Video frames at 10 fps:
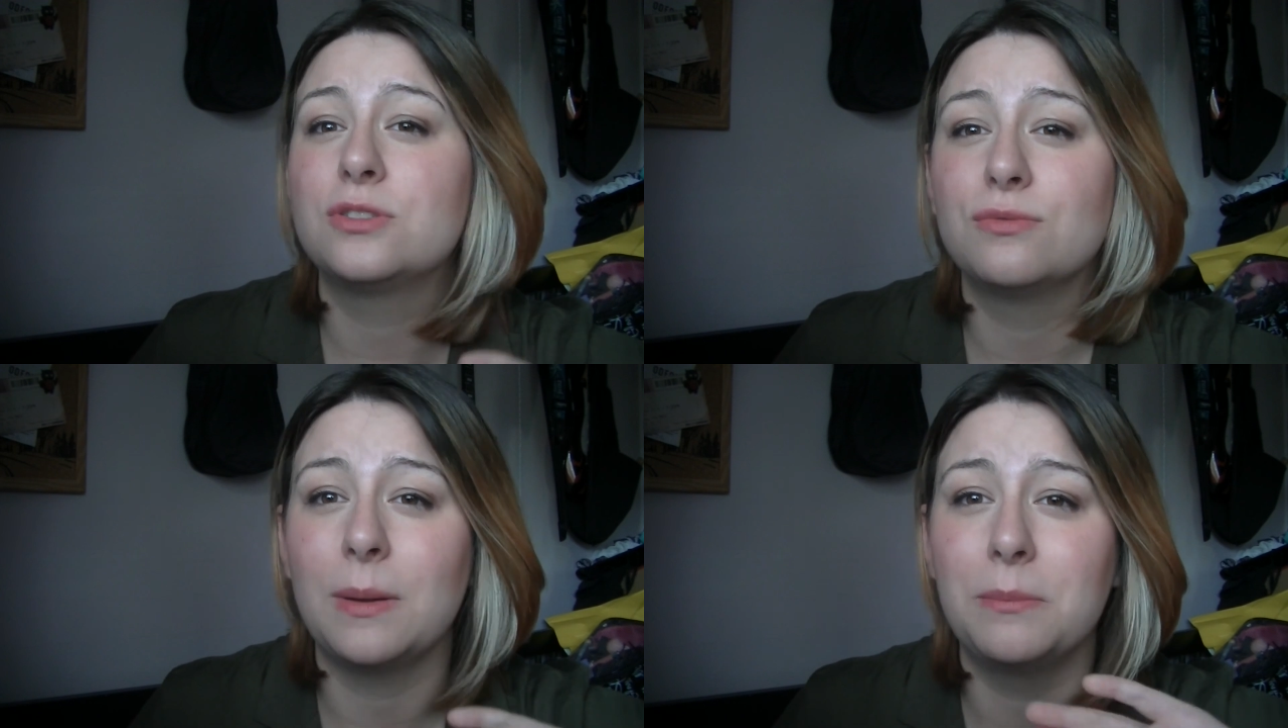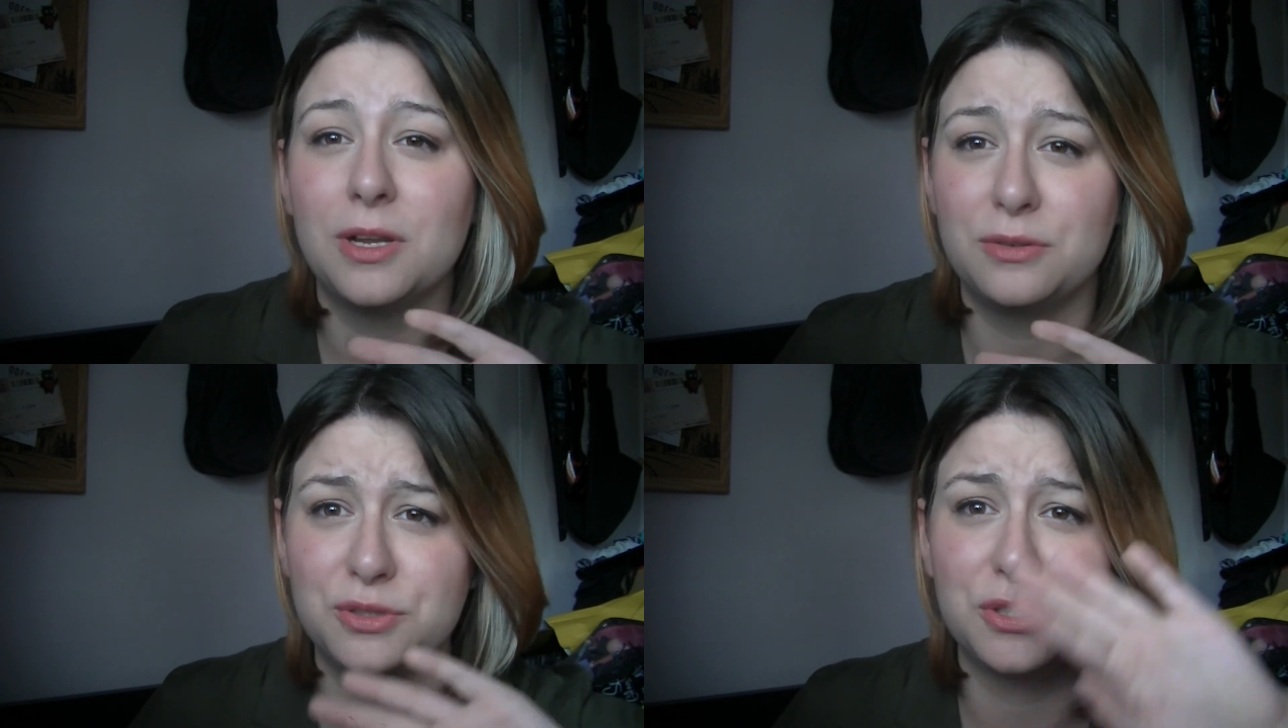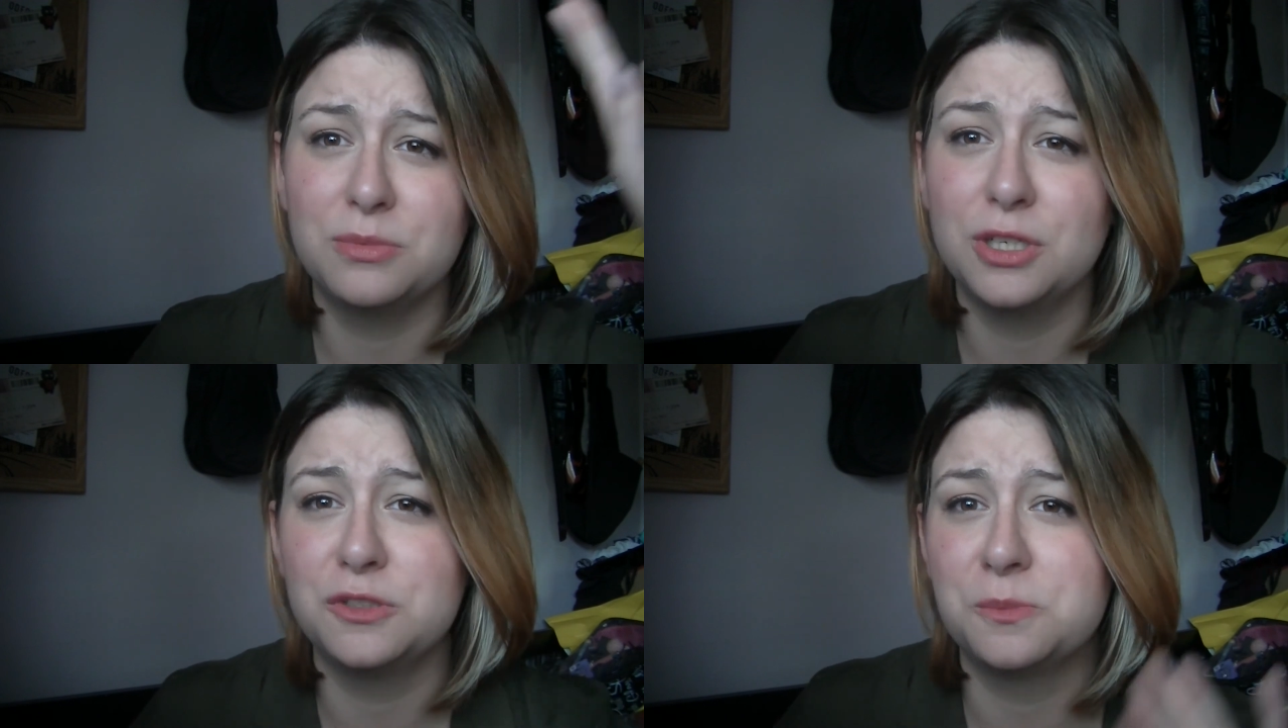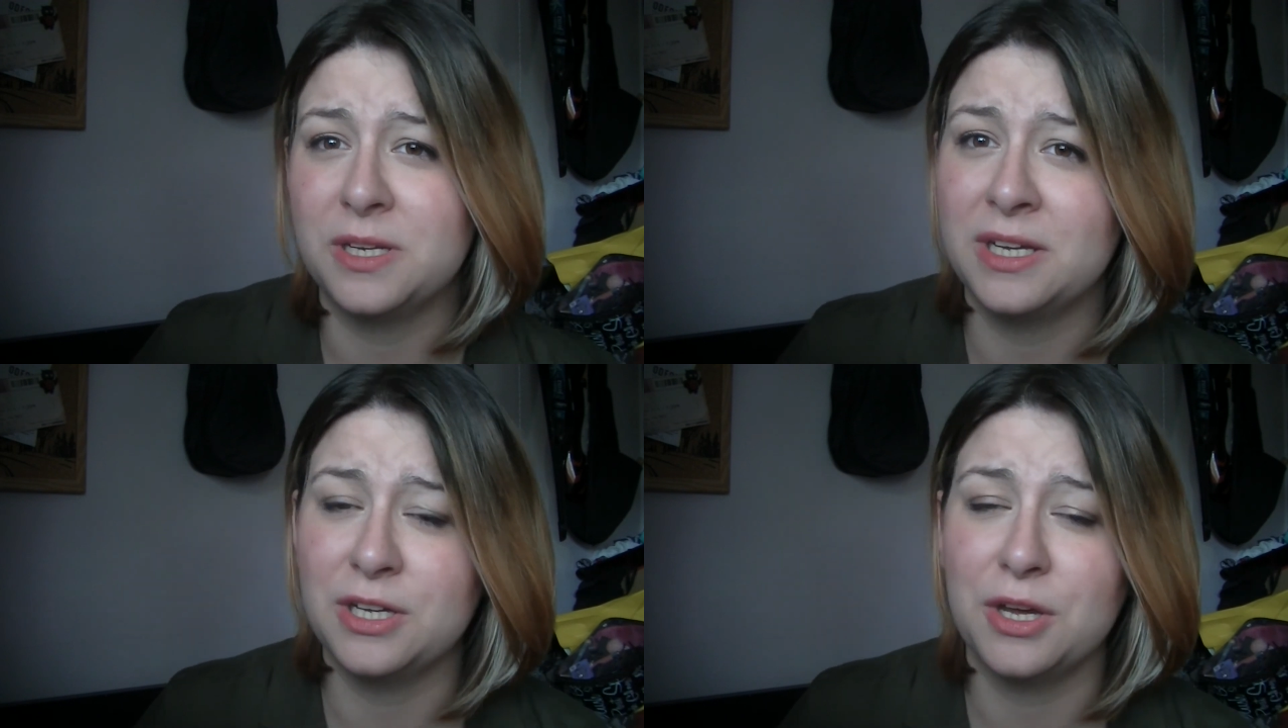to ramble on too much, but
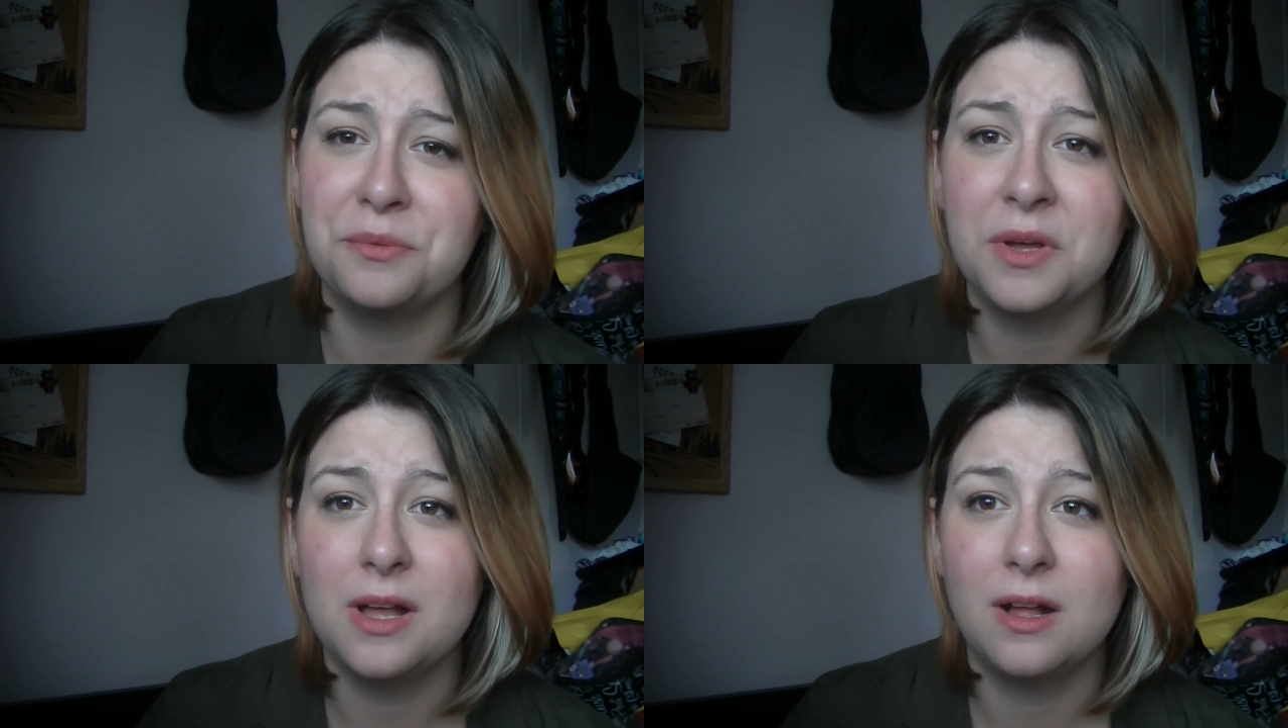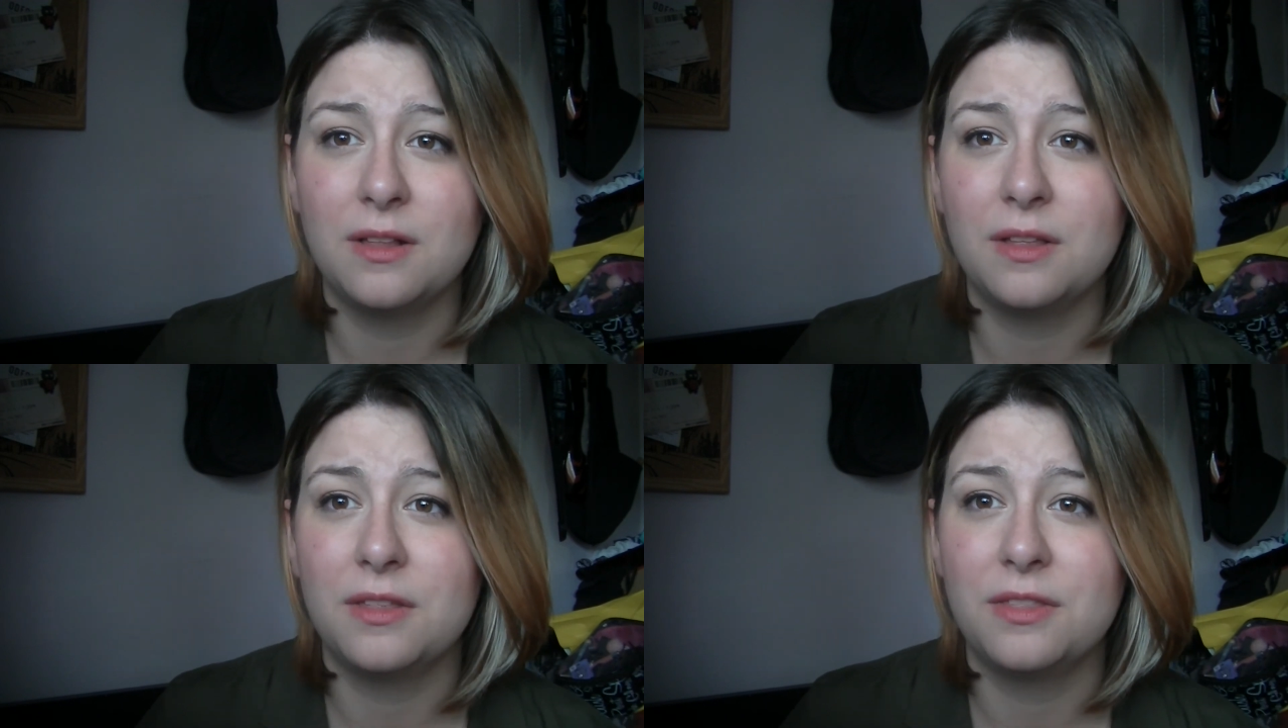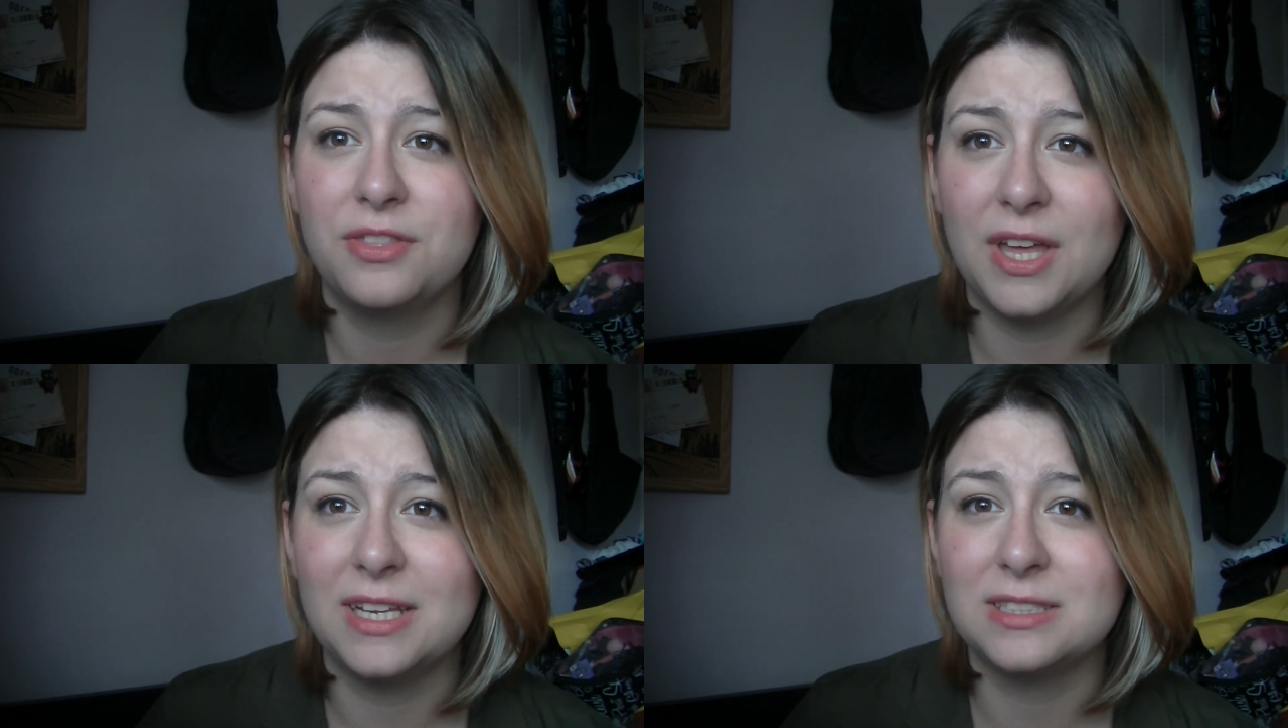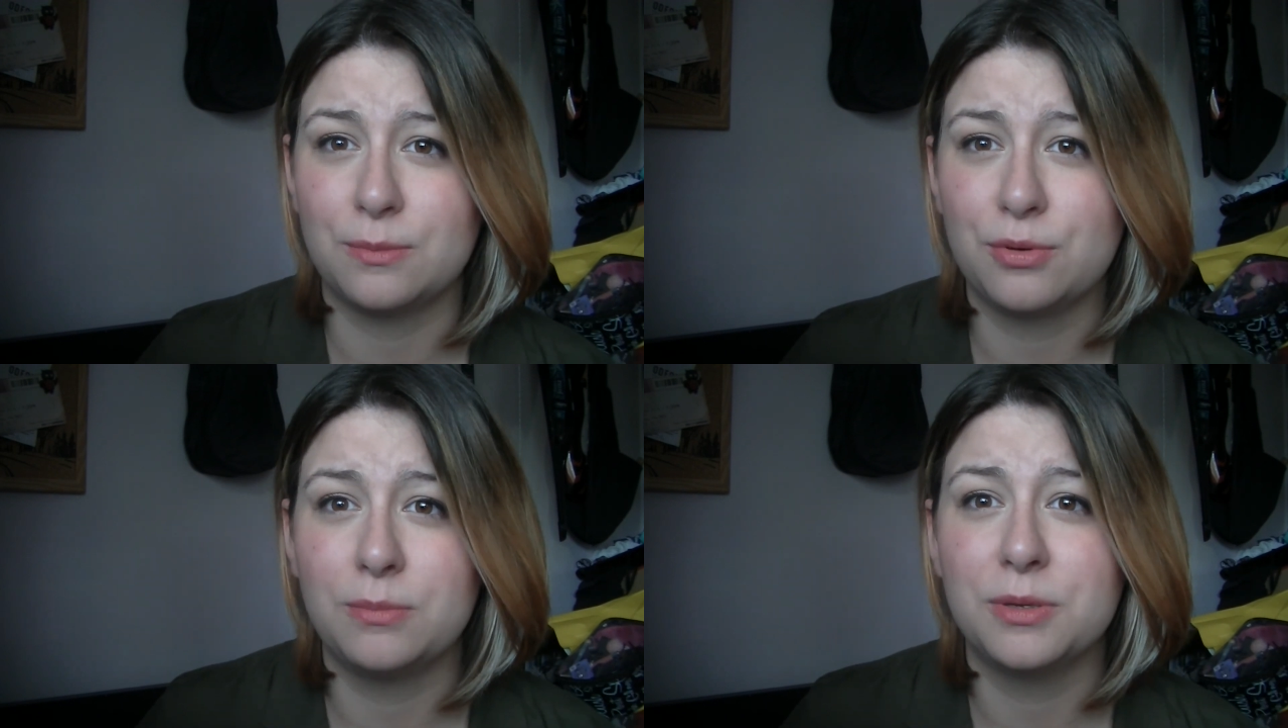I know that is a
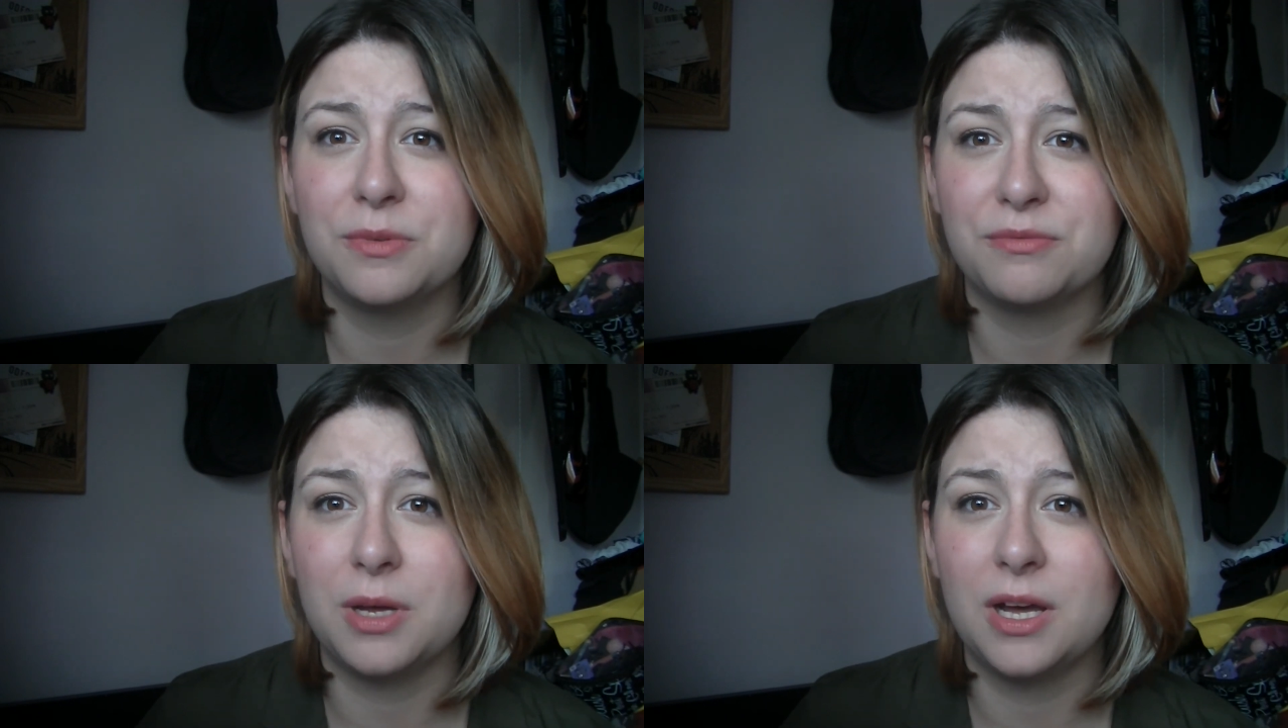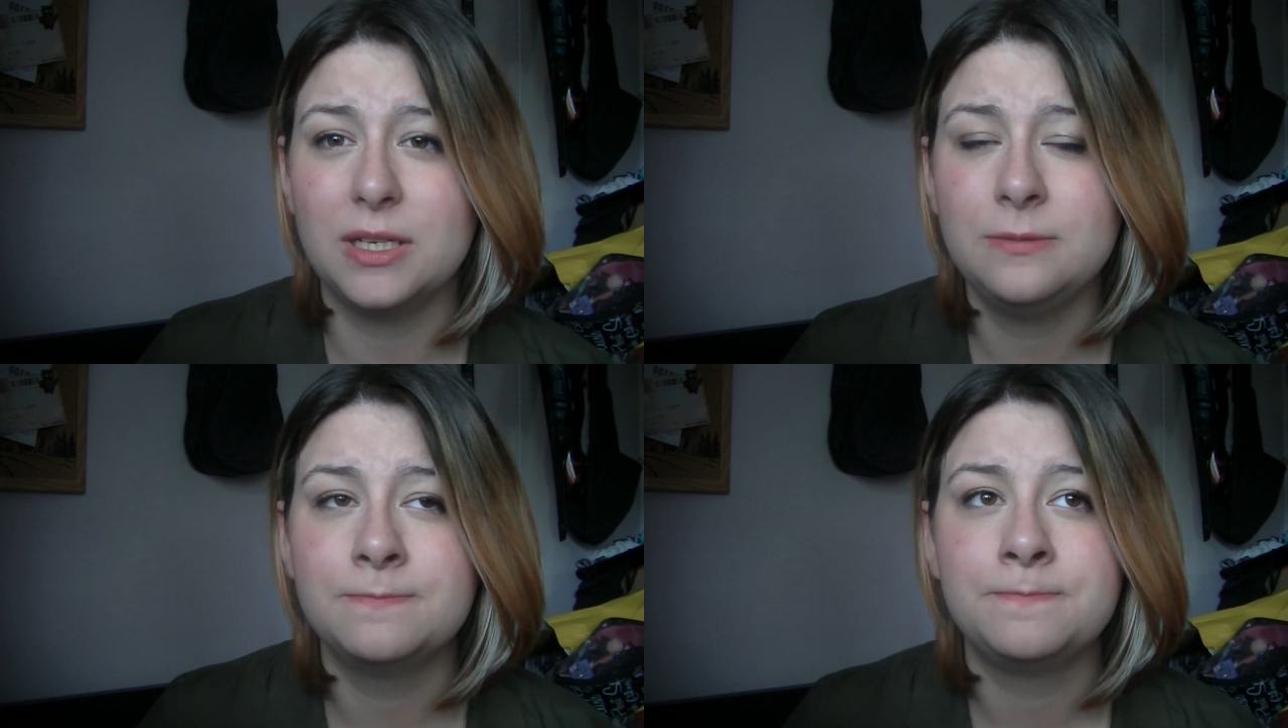problem of mine.